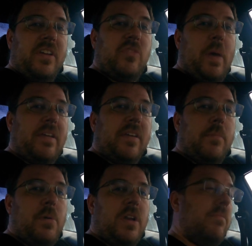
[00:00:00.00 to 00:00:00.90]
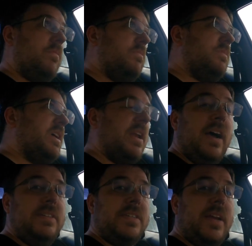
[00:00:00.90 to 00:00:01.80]
expecting, but in
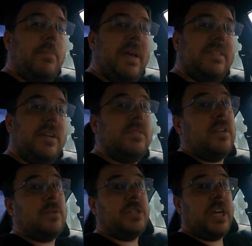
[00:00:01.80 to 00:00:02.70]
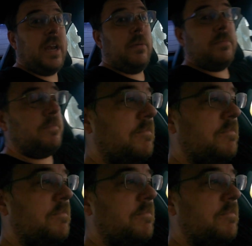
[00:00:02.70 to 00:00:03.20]
hindsight, it makes sense. Let's go check it out.